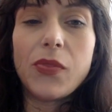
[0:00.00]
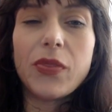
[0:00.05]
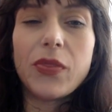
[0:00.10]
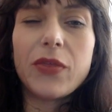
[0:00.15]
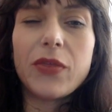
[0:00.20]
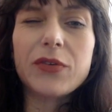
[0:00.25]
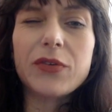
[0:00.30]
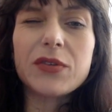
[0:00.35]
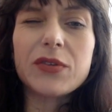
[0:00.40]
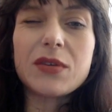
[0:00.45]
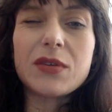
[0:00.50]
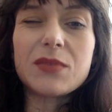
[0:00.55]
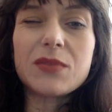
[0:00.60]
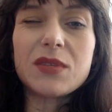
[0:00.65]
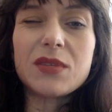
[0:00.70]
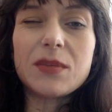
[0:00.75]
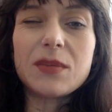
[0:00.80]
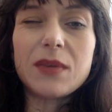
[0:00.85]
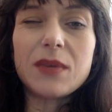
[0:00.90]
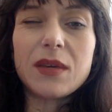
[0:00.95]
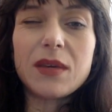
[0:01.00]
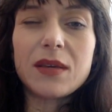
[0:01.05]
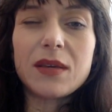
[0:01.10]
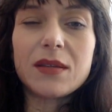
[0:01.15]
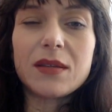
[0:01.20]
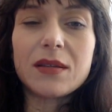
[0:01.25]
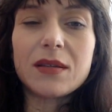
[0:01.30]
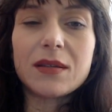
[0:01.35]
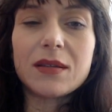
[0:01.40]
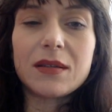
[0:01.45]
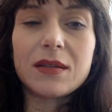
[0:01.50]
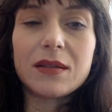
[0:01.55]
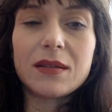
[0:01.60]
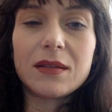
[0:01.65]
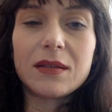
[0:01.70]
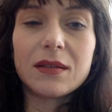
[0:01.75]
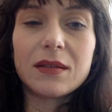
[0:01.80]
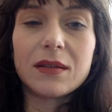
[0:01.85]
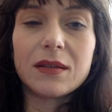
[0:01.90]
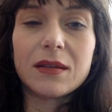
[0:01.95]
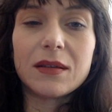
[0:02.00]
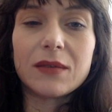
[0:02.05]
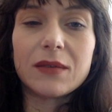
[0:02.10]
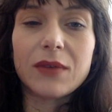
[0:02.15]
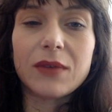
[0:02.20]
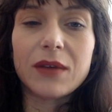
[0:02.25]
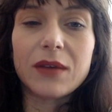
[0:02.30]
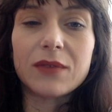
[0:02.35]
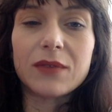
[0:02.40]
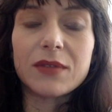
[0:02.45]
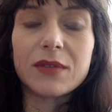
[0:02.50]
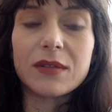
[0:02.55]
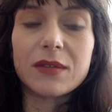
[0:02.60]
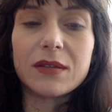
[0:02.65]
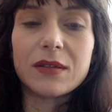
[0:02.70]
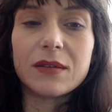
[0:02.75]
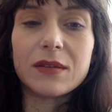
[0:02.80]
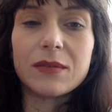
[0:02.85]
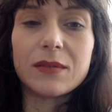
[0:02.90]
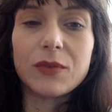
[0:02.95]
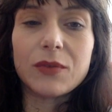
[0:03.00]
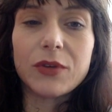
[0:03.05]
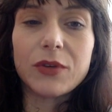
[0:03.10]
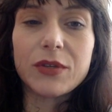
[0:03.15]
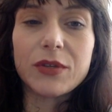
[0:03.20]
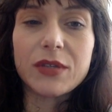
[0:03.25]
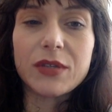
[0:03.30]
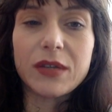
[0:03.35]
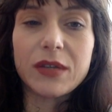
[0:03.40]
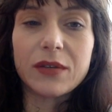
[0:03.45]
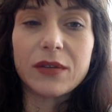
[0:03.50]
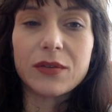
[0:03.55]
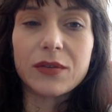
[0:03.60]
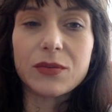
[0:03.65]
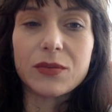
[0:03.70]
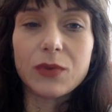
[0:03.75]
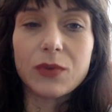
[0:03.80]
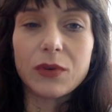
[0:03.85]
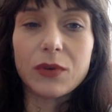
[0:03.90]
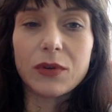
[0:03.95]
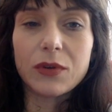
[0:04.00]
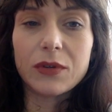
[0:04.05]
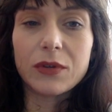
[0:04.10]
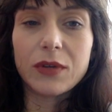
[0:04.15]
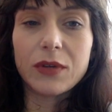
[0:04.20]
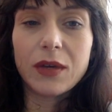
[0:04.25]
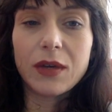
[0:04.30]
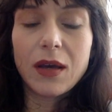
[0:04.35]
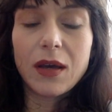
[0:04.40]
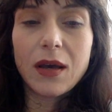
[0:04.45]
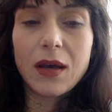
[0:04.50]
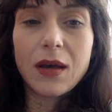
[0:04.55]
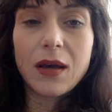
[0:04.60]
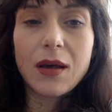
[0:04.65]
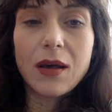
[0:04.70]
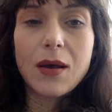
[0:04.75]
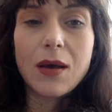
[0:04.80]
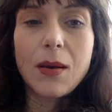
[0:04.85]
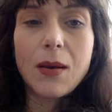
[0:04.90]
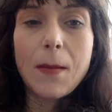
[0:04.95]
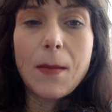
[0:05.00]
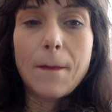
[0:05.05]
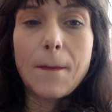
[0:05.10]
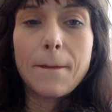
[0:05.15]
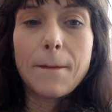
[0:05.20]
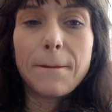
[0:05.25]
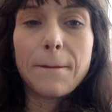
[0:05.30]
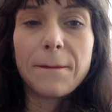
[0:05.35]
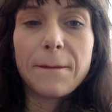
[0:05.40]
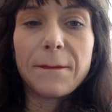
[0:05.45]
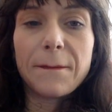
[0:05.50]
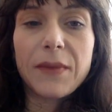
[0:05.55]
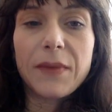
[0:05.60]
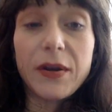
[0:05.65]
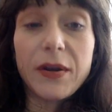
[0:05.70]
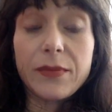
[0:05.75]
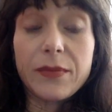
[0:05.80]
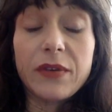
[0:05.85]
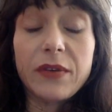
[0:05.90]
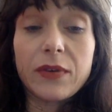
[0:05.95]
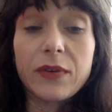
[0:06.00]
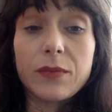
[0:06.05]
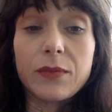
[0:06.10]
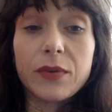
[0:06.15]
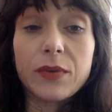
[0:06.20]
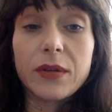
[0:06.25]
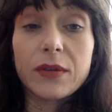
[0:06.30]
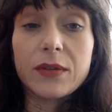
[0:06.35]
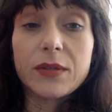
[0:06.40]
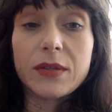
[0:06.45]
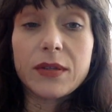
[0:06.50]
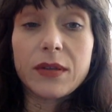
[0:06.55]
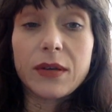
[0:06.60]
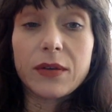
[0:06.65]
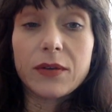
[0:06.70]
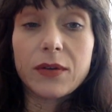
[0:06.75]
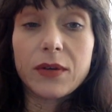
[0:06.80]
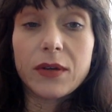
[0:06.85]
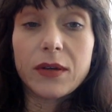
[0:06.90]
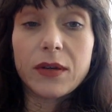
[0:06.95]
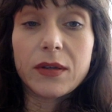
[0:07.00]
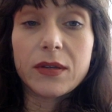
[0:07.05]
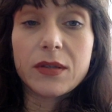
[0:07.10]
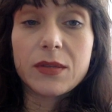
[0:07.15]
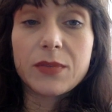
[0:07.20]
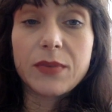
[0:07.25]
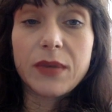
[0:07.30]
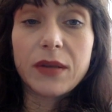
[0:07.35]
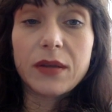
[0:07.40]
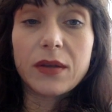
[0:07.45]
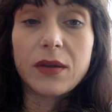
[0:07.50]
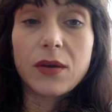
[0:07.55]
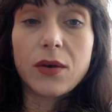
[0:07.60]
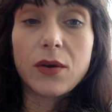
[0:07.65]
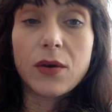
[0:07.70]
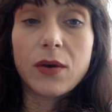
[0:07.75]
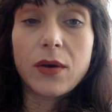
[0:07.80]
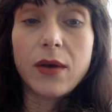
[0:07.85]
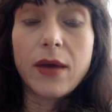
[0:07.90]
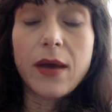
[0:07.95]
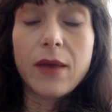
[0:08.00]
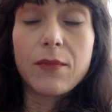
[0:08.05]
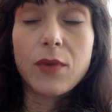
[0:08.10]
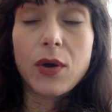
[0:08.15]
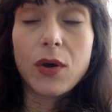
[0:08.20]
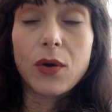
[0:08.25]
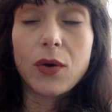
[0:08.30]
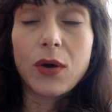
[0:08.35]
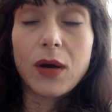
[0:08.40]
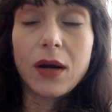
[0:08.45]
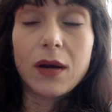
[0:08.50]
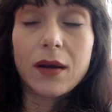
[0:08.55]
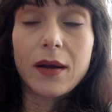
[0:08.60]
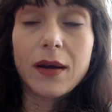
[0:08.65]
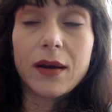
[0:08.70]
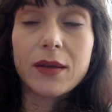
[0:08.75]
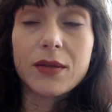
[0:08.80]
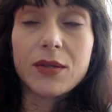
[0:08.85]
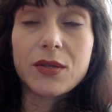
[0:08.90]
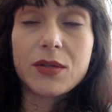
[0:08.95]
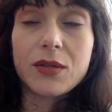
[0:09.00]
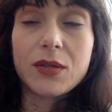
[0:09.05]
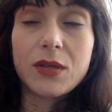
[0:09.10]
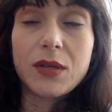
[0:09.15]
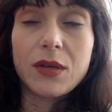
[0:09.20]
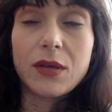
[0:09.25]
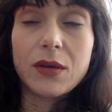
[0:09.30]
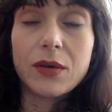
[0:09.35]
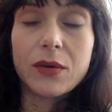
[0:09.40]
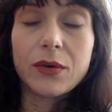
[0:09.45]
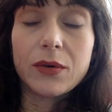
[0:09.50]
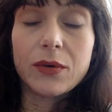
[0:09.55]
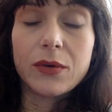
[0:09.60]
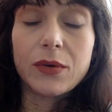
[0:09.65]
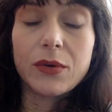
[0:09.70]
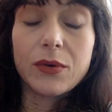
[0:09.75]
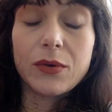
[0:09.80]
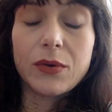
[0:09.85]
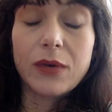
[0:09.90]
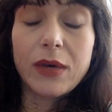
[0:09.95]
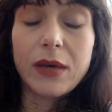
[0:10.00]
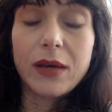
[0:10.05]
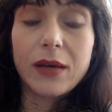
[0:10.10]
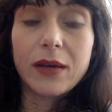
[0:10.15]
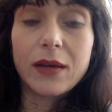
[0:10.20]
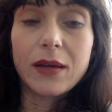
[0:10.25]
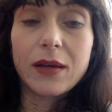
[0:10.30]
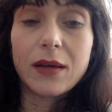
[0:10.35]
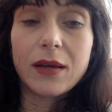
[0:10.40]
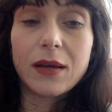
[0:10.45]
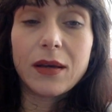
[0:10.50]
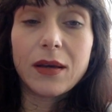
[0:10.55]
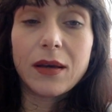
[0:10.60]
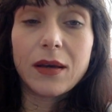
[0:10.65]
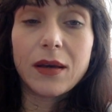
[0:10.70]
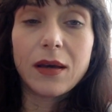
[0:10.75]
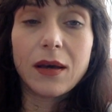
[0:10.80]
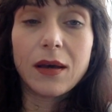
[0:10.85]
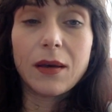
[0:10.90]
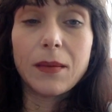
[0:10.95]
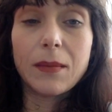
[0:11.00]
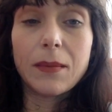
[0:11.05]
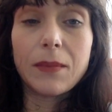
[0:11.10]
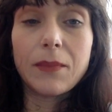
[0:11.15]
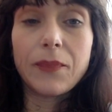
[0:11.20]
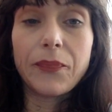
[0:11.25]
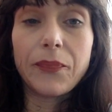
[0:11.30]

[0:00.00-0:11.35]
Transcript: there seems to be a deity involved in Moristoun's world. Pardon me if I'm pronouncing that wrong. It's spelled uh, M O R S T O U N. Um,